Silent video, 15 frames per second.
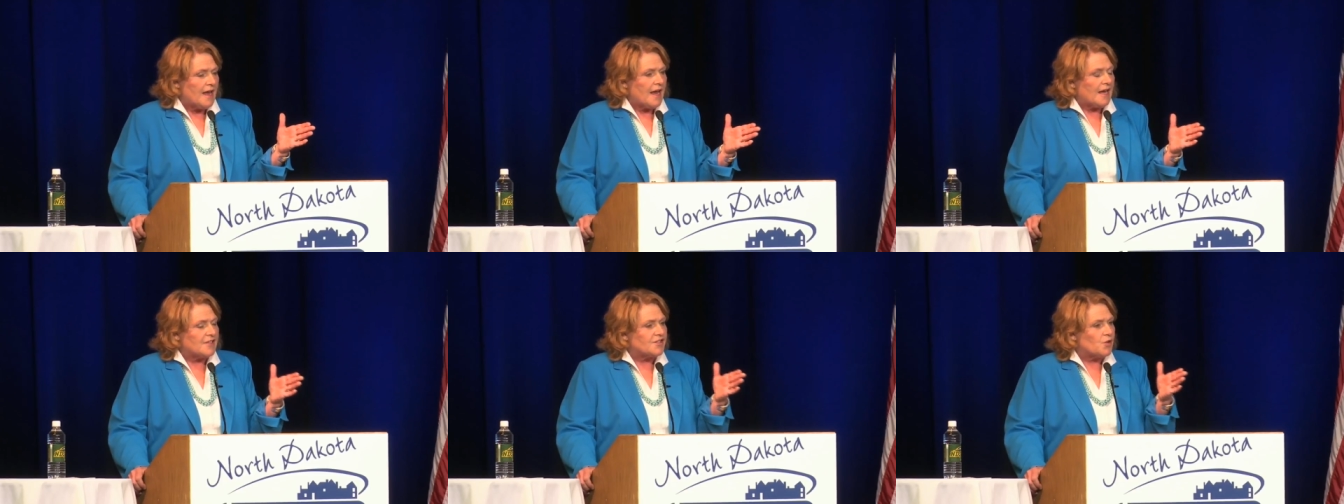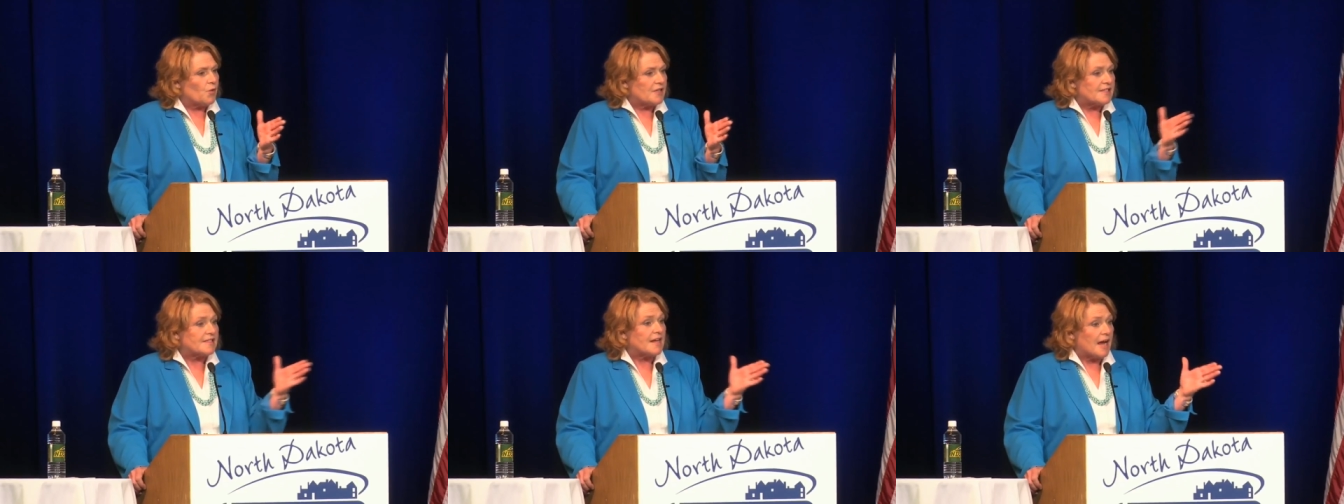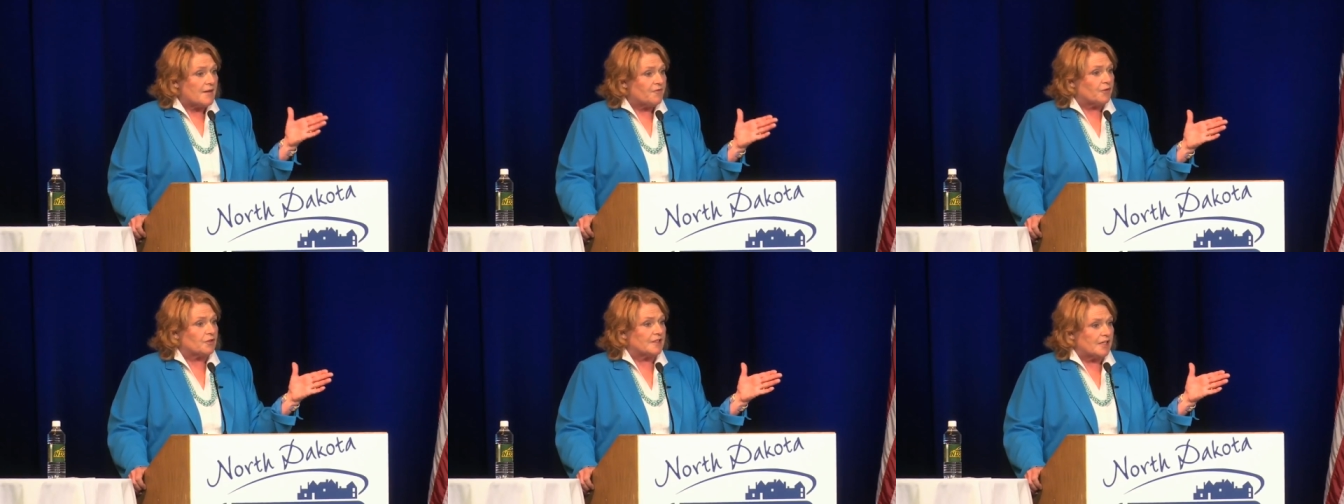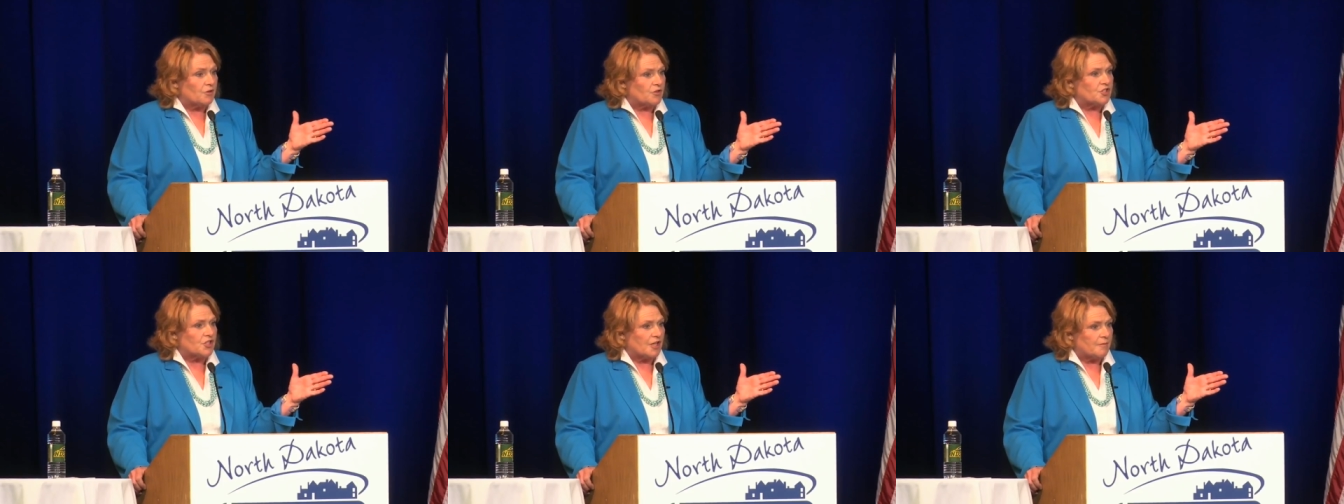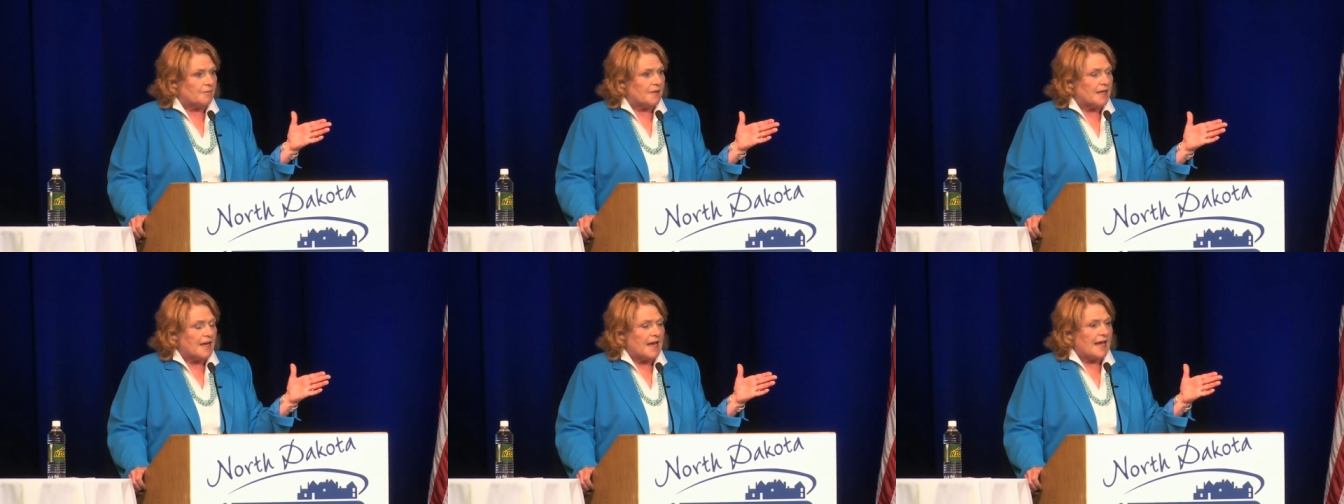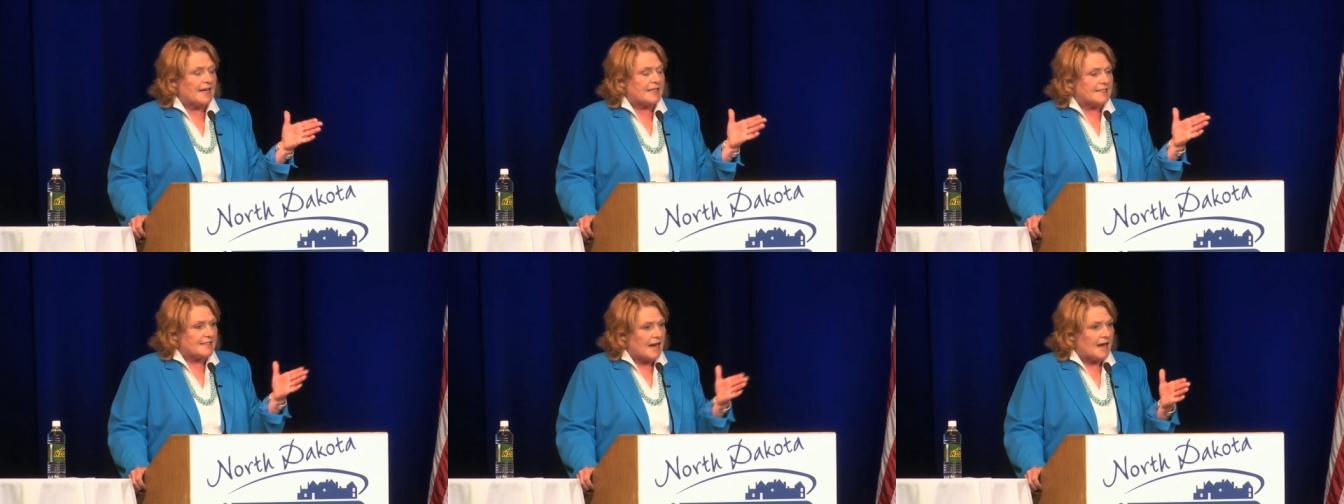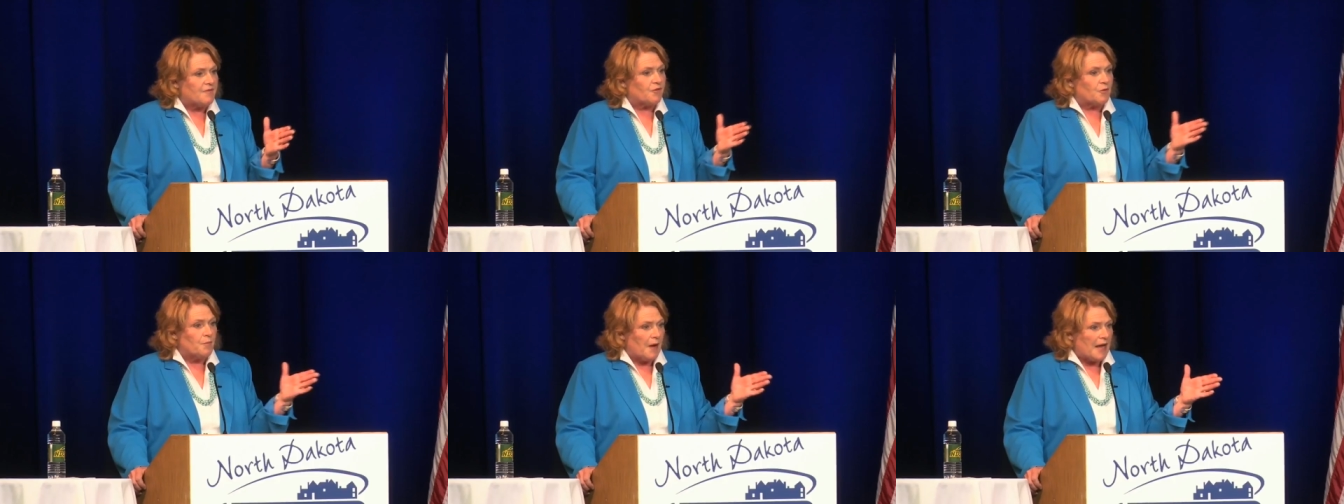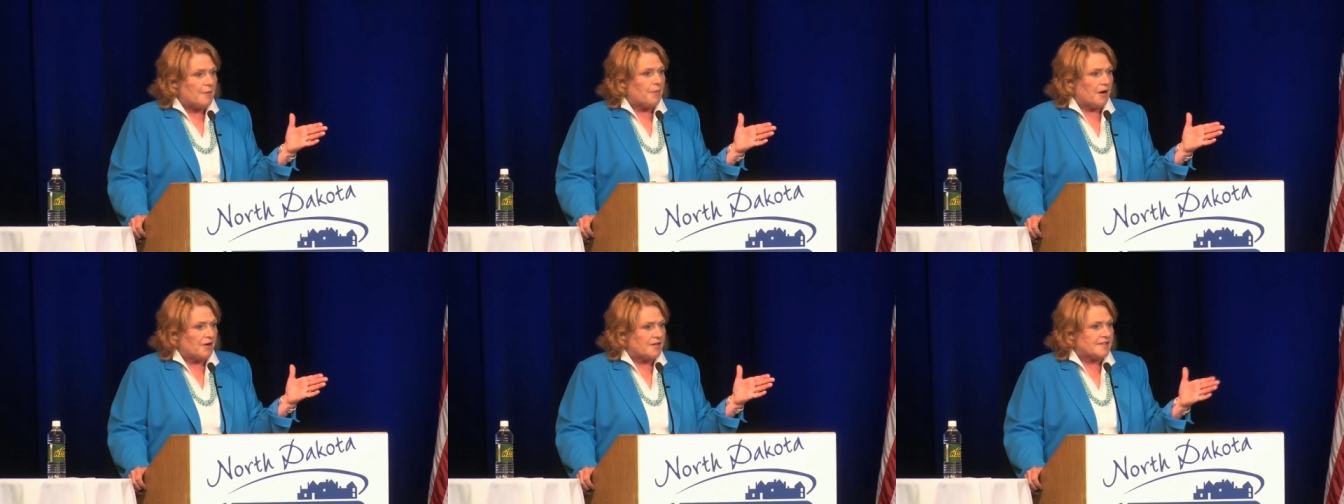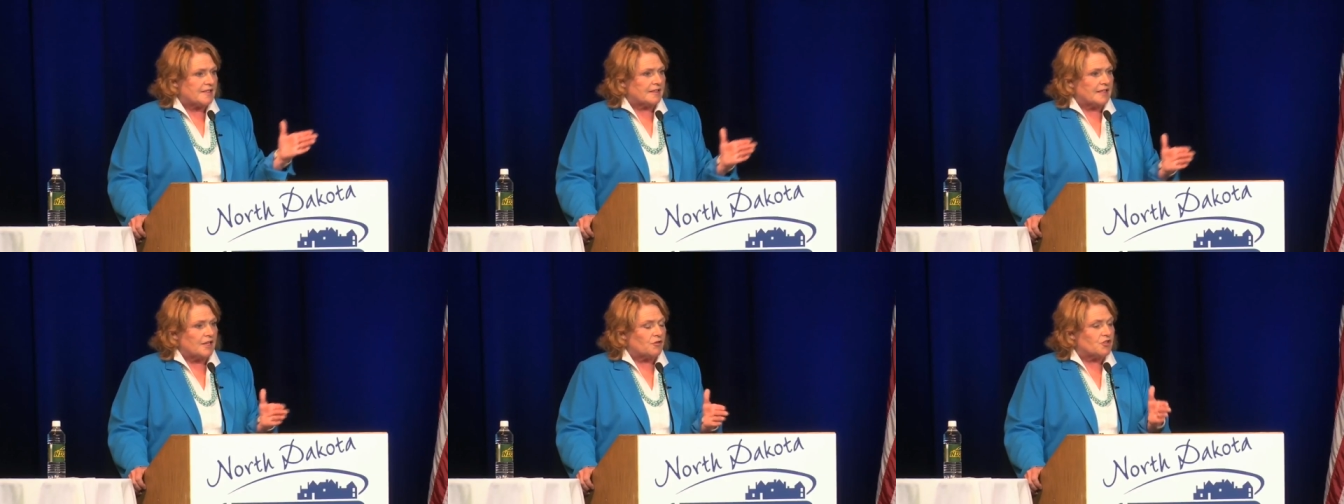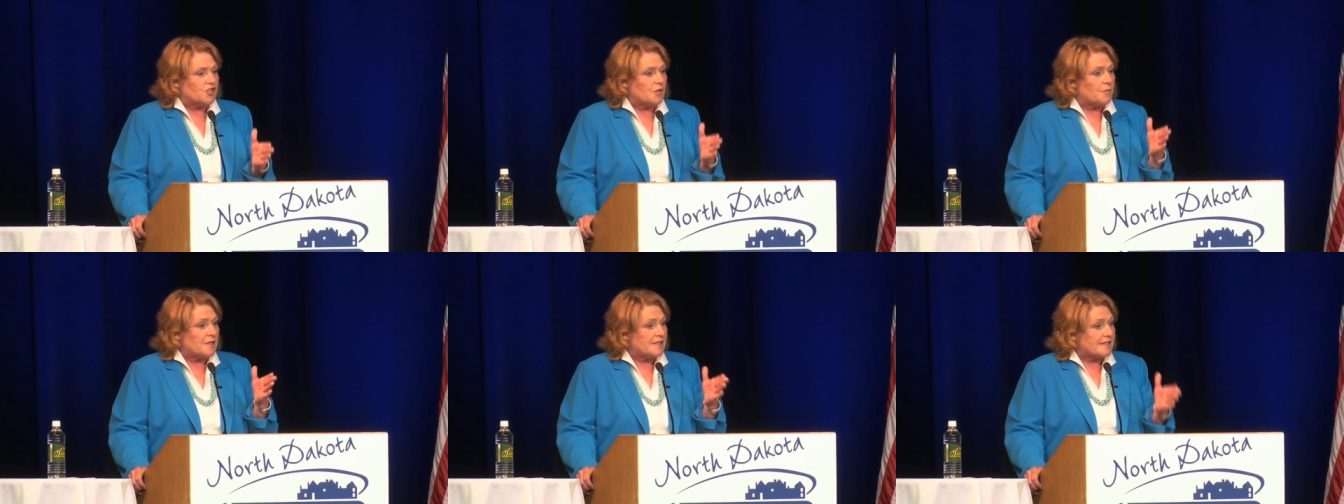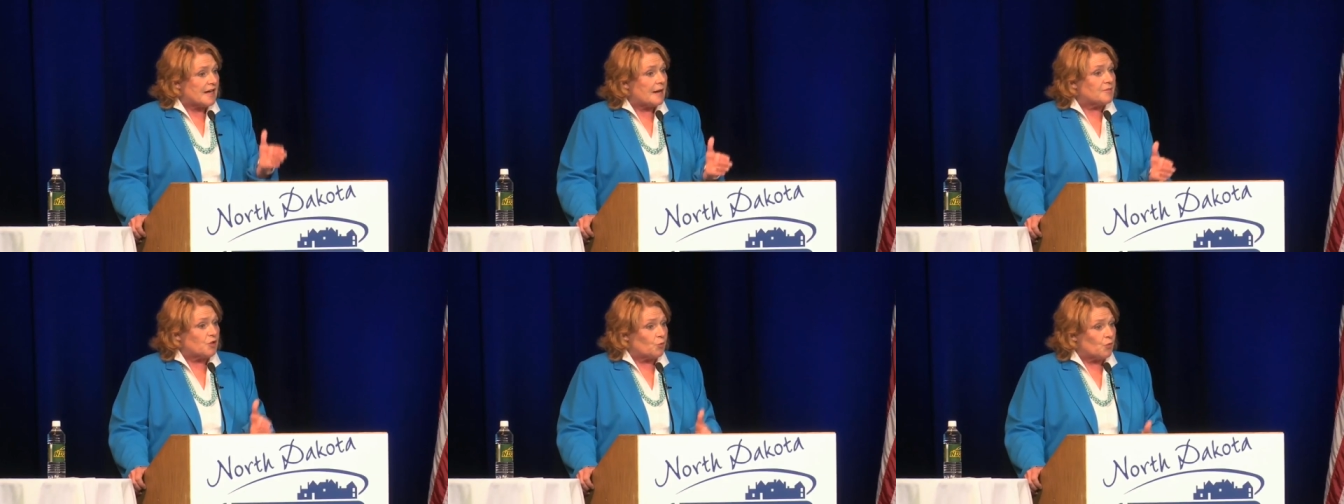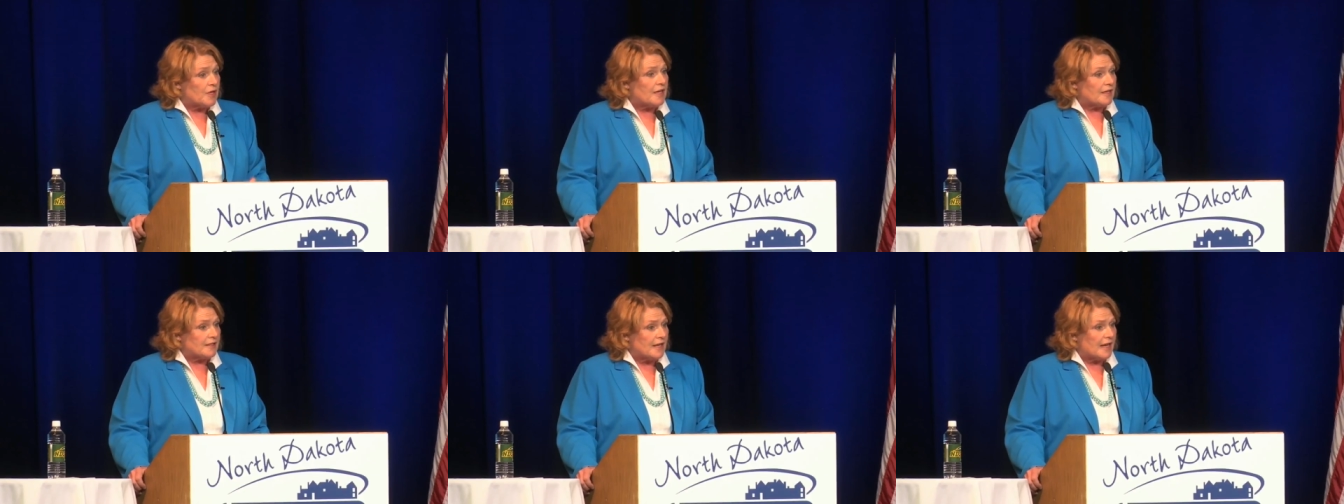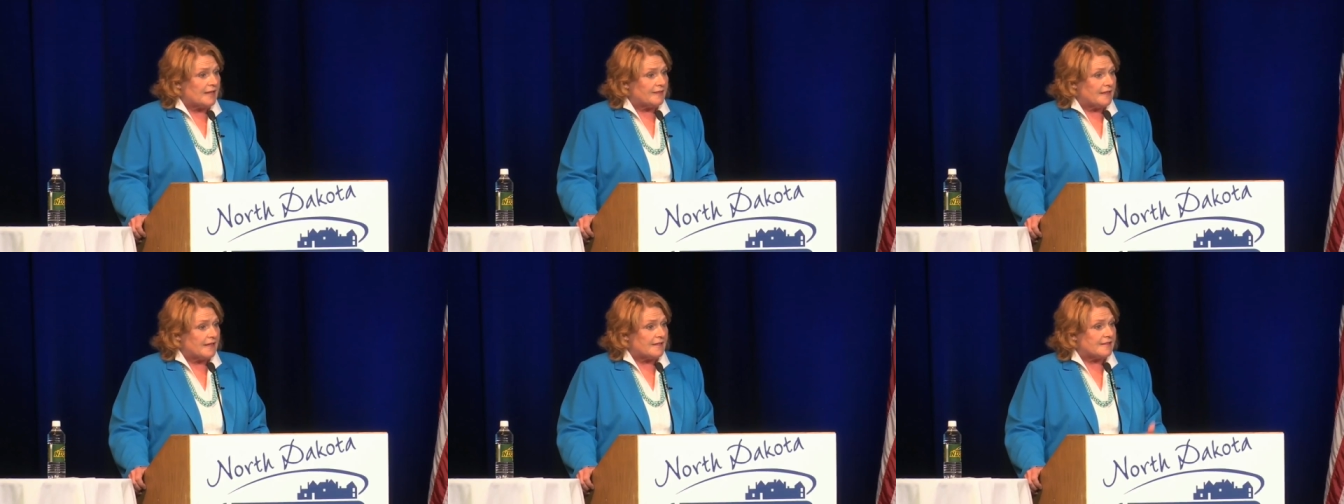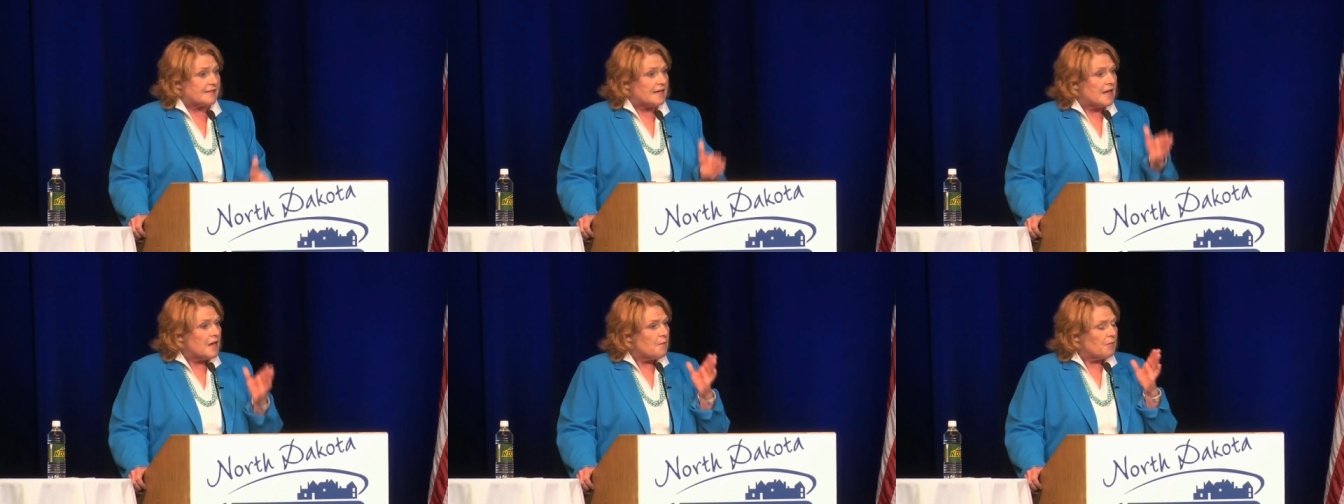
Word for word: And so it's time for leadership and it's time for bipartisan leadership. It's time to reignite this.